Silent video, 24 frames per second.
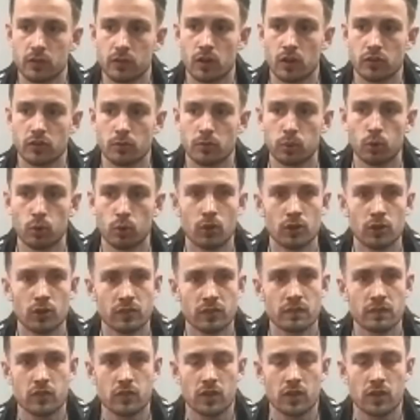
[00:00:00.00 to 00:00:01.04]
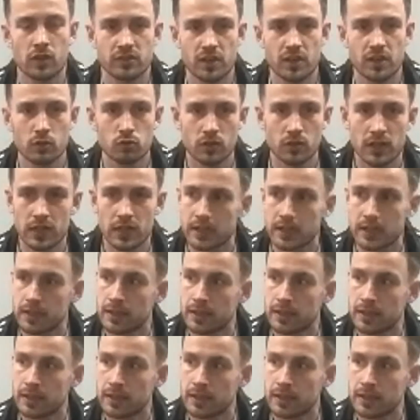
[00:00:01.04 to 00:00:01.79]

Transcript: for our supporters and for ourselves really.